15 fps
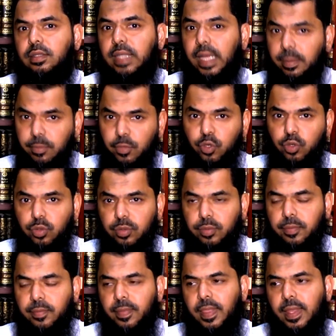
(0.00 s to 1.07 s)
that moon.
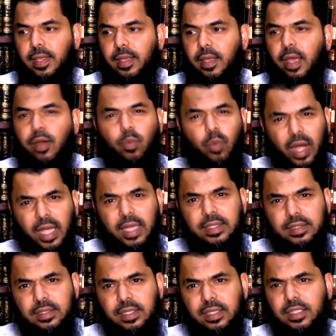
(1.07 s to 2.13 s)
And why
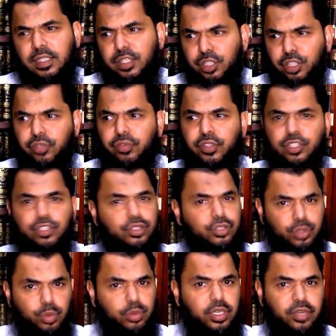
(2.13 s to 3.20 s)
is it that the surface is
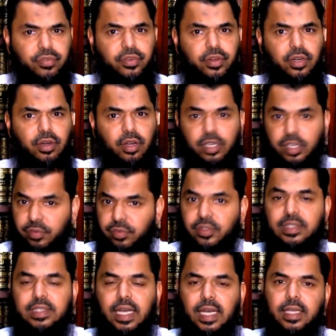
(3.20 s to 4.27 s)
so different on
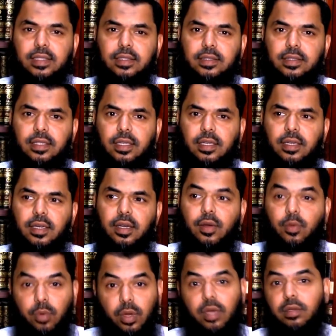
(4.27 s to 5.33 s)
different sides?
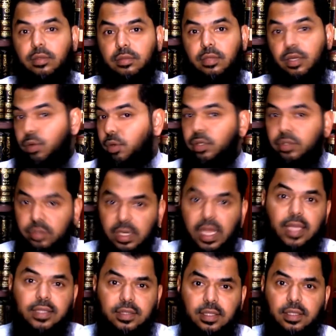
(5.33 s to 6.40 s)
Well, according to
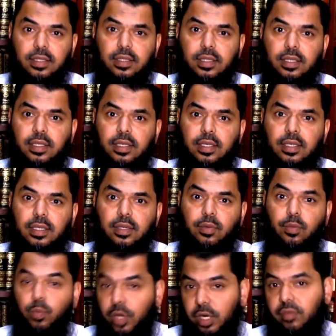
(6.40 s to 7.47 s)
NASA,
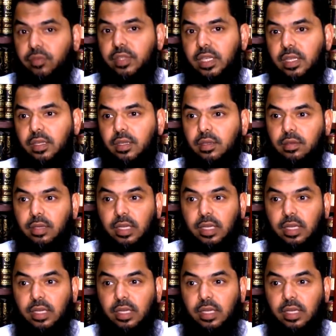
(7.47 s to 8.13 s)
one of the